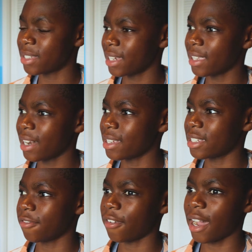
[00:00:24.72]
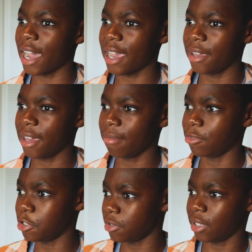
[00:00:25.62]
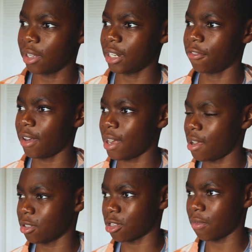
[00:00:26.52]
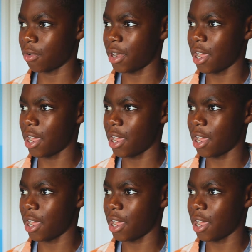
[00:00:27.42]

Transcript: saying that as if I am using a different editing software